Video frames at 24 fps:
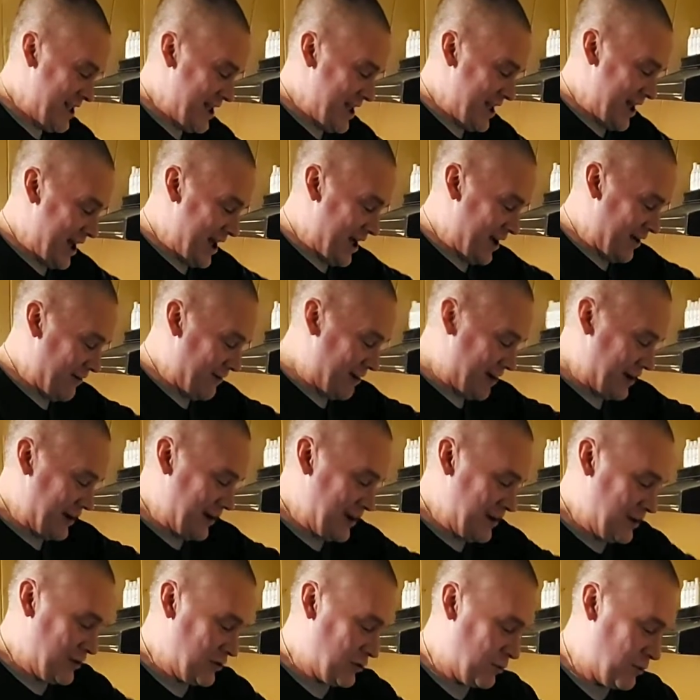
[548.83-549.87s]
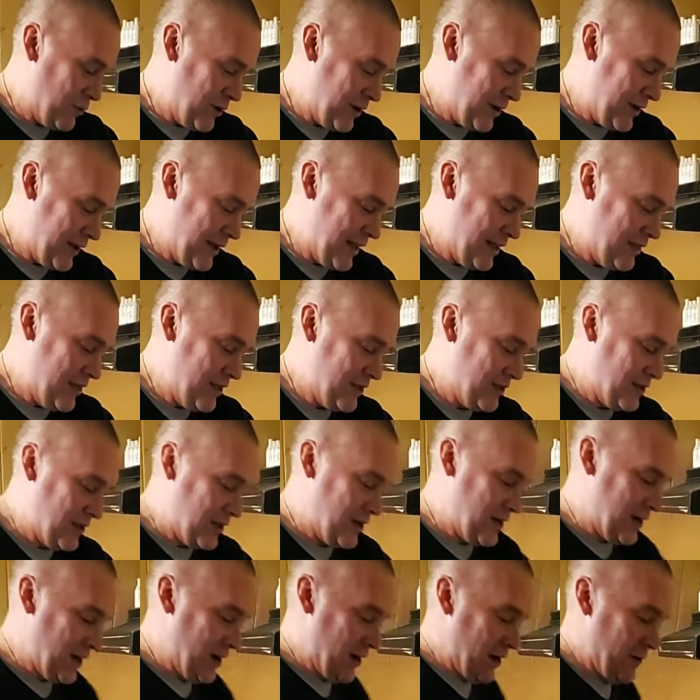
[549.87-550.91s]
All right. So we're going to get this in
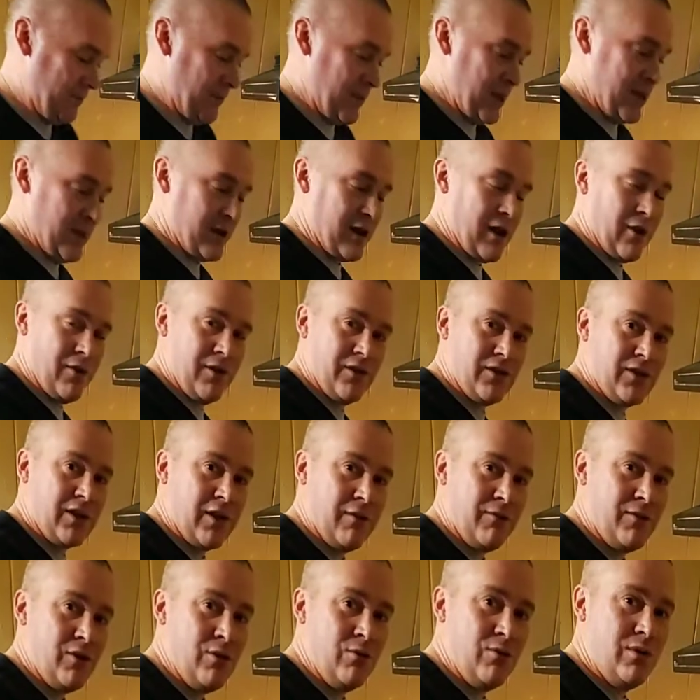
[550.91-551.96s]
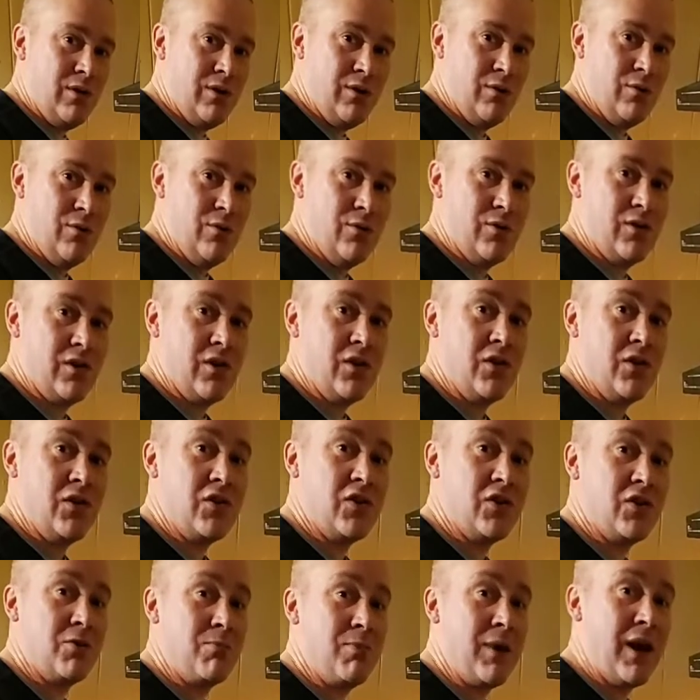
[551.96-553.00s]
here. Now, this stuff you use
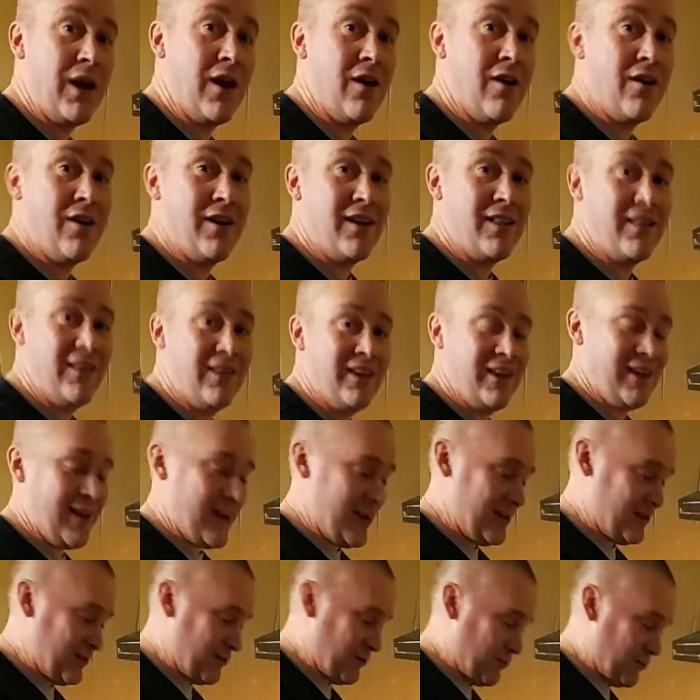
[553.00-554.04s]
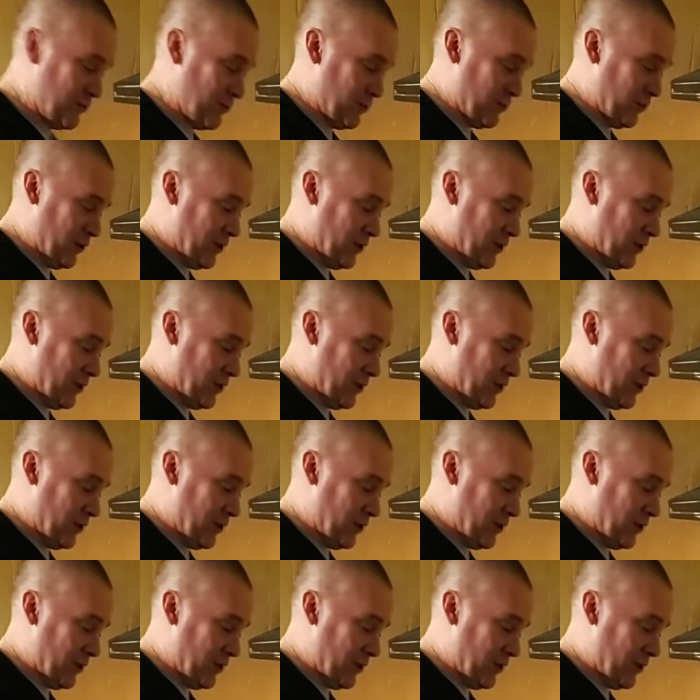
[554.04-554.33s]
sparingly as a rule.